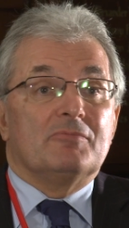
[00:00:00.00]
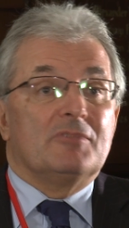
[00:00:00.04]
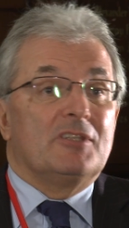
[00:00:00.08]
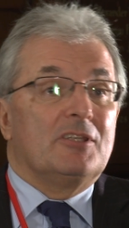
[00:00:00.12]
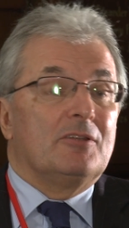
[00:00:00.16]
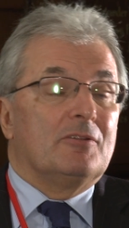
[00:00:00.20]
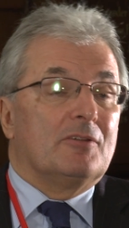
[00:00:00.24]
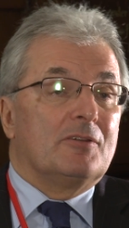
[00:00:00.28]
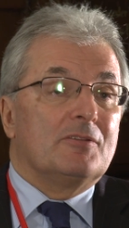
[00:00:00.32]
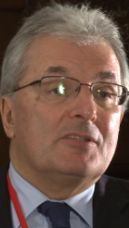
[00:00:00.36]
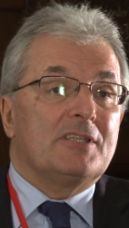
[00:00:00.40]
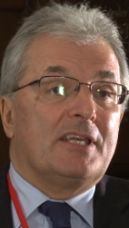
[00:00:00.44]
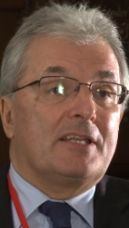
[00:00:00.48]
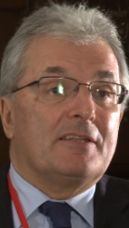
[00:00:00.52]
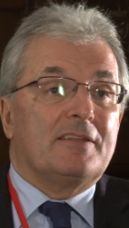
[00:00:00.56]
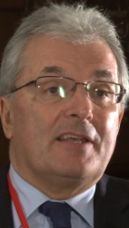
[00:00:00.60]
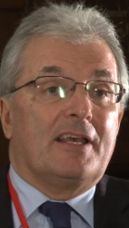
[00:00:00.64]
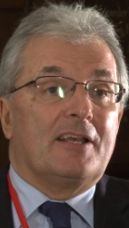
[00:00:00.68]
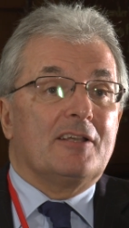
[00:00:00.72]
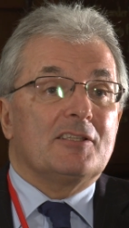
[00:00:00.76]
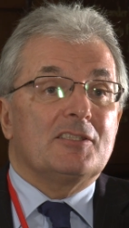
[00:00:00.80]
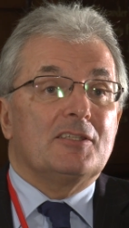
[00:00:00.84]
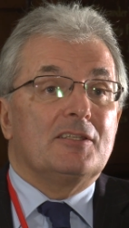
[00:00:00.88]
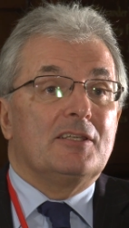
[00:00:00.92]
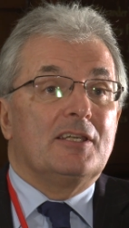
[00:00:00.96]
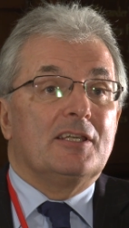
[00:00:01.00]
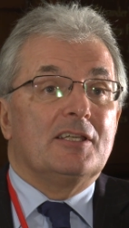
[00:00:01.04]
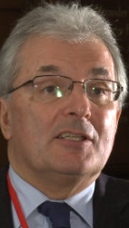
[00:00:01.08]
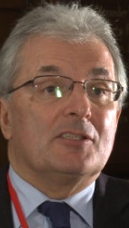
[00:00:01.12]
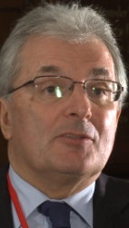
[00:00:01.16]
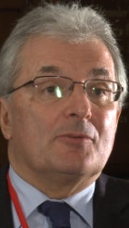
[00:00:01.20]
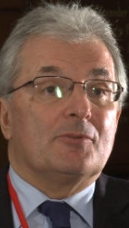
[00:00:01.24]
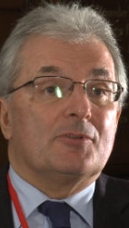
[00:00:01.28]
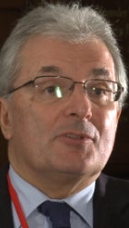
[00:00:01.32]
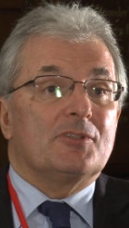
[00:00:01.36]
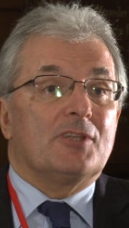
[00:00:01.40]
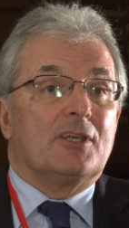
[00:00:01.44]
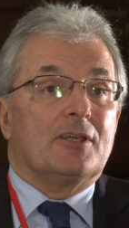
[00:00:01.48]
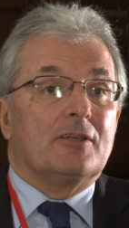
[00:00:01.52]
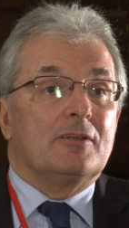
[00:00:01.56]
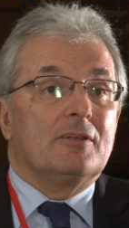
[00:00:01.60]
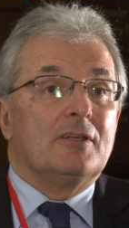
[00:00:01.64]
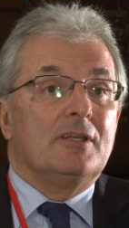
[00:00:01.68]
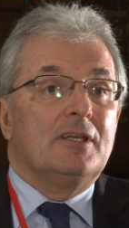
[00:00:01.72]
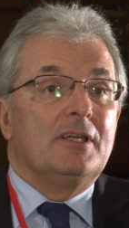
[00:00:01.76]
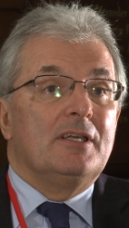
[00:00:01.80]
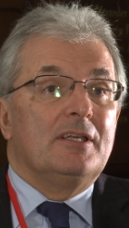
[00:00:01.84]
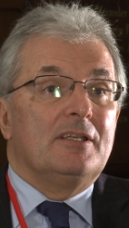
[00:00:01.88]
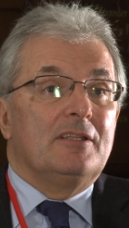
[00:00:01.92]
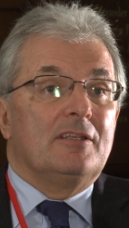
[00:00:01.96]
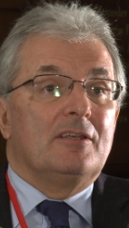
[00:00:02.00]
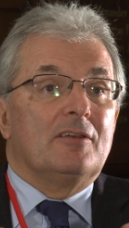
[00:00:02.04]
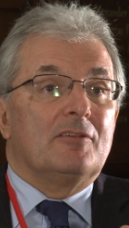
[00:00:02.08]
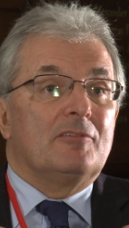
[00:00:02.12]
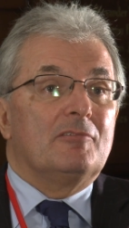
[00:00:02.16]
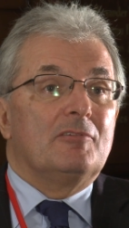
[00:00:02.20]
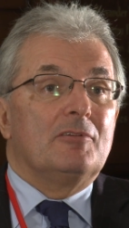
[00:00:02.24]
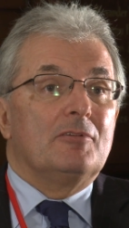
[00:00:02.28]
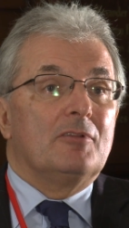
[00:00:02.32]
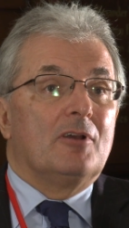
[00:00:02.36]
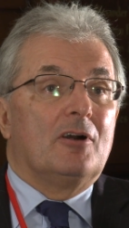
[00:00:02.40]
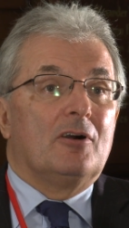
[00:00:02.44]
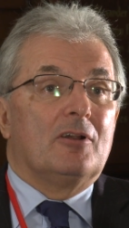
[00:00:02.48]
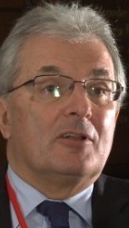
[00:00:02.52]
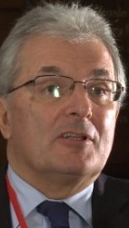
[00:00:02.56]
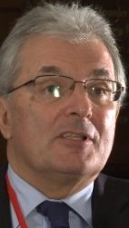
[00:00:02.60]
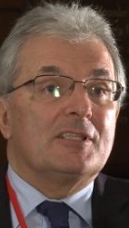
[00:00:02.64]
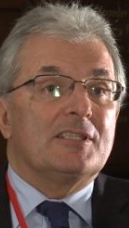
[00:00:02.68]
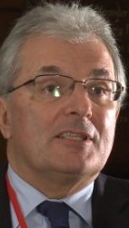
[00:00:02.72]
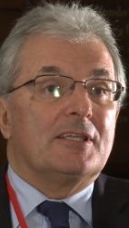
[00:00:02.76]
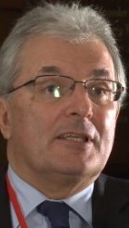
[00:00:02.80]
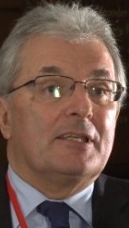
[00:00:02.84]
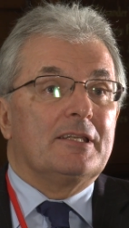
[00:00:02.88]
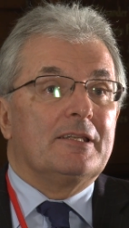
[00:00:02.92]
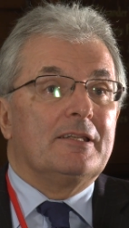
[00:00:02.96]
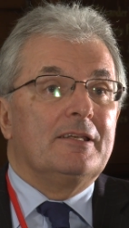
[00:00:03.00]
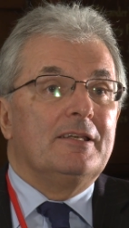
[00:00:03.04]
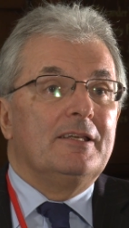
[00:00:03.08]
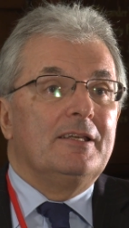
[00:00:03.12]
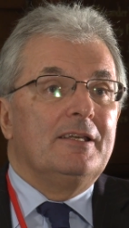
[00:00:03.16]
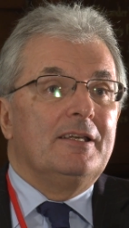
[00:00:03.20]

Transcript: you know, ten thousand years or so, you know, through the Holocene.